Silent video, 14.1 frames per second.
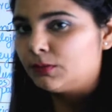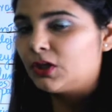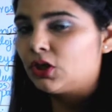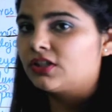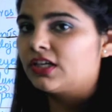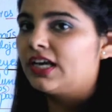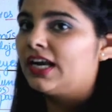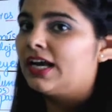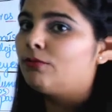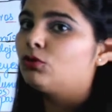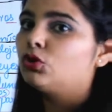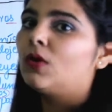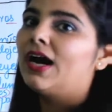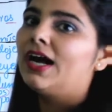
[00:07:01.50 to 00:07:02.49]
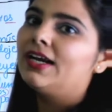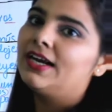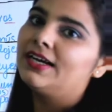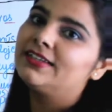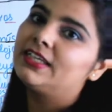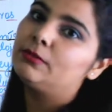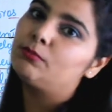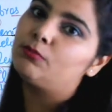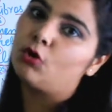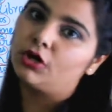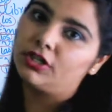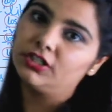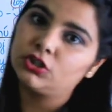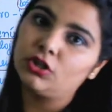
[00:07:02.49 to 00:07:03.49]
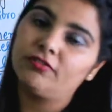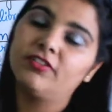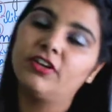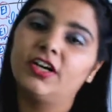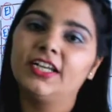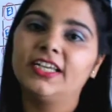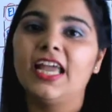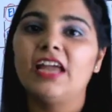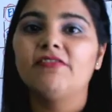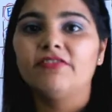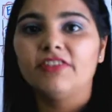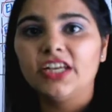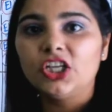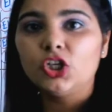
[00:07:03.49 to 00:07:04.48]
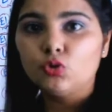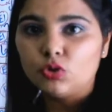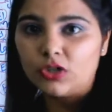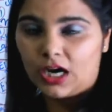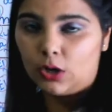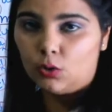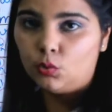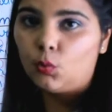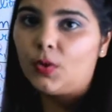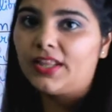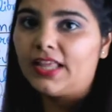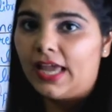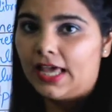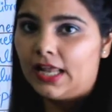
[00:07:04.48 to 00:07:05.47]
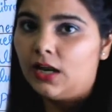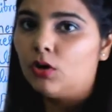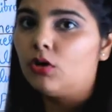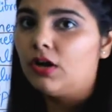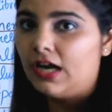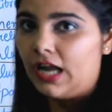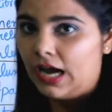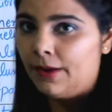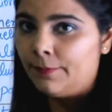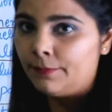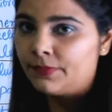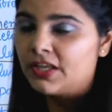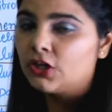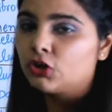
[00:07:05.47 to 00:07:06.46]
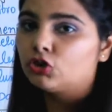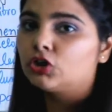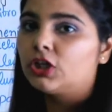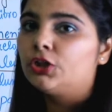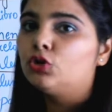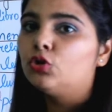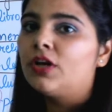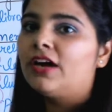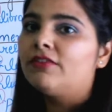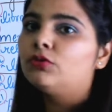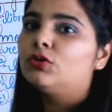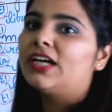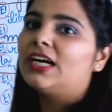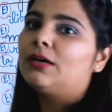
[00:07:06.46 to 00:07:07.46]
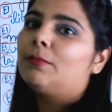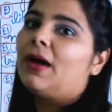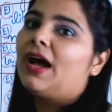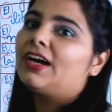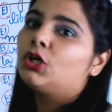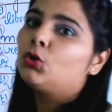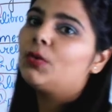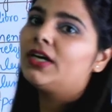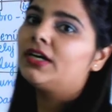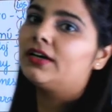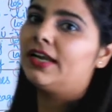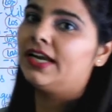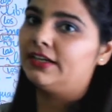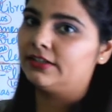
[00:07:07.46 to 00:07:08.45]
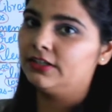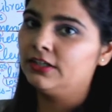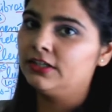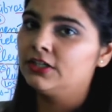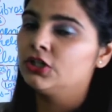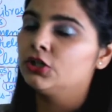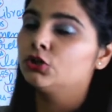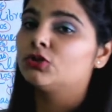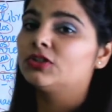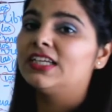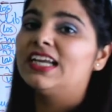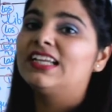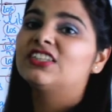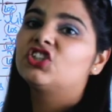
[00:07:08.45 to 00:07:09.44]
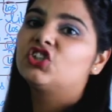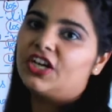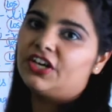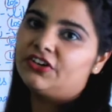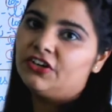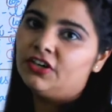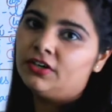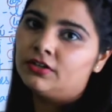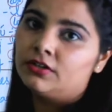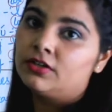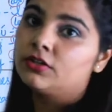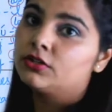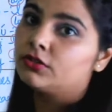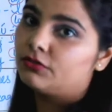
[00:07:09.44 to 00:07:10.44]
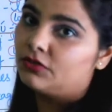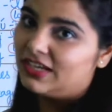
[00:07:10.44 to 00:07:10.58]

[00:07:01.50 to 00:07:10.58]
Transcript: because again I want to highlight the importance of learning every new noun with el or la, so that you don't have to get back to it later to see its gender. So for